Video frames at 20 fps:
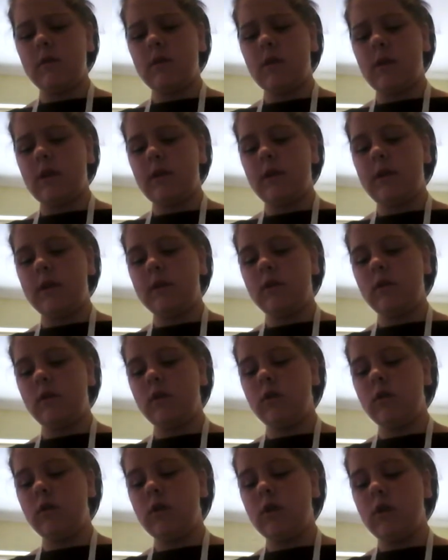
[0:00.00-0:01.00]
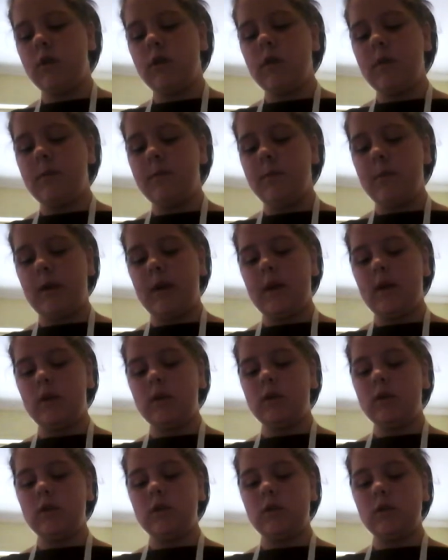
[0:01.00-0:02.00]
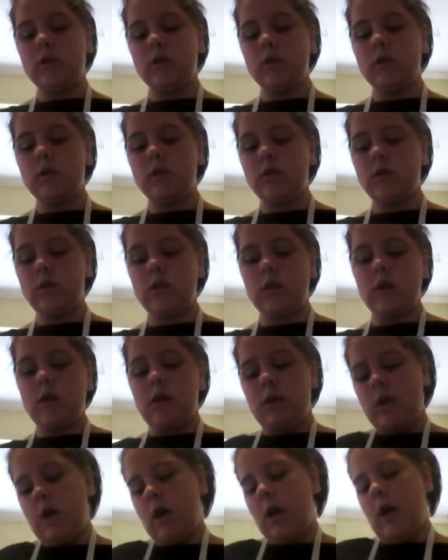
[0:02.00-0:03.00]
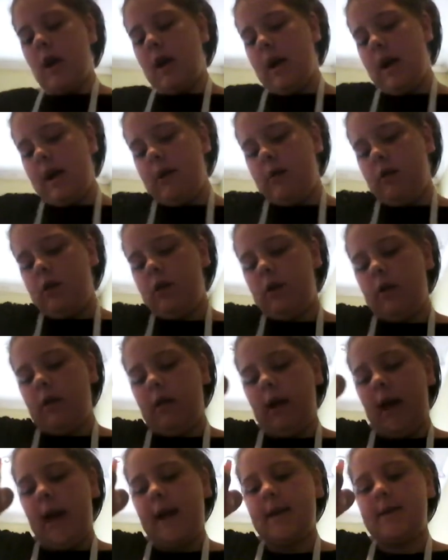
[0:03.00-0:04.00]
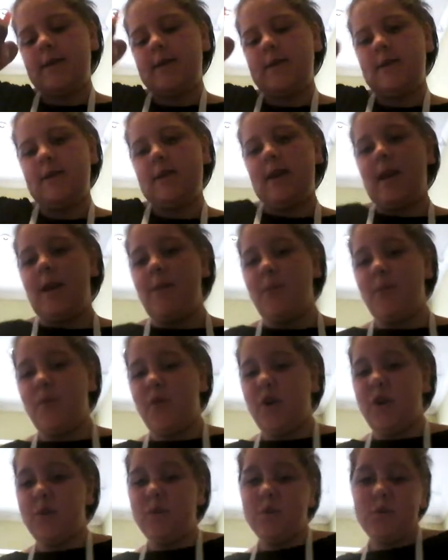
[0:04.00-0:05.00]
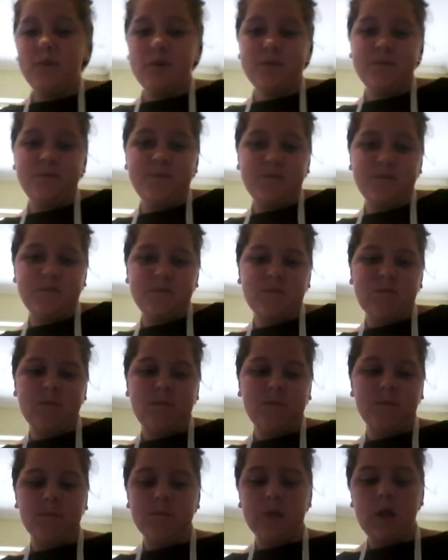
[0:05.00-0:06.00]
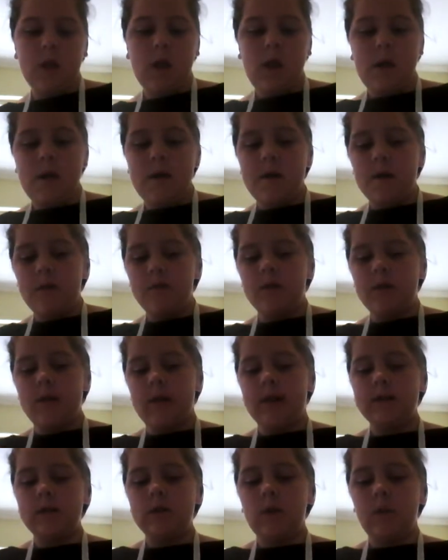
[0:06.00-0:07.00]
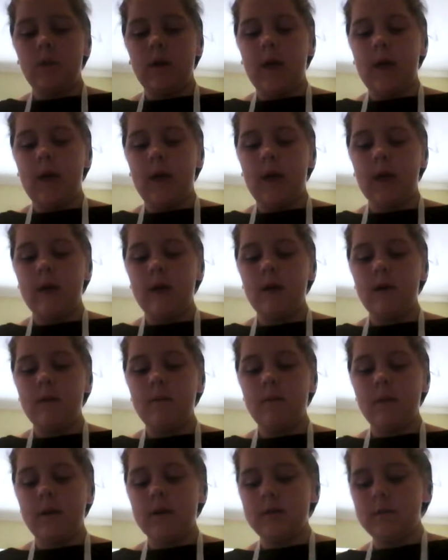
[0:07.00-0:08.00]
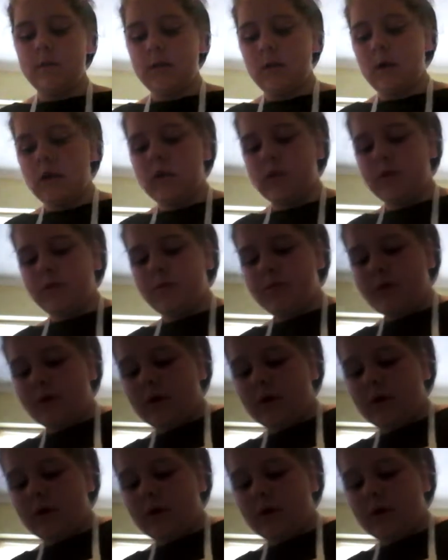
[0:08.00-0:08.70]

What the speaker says: little bit. And look at that, it broke. But that's okay because we can just put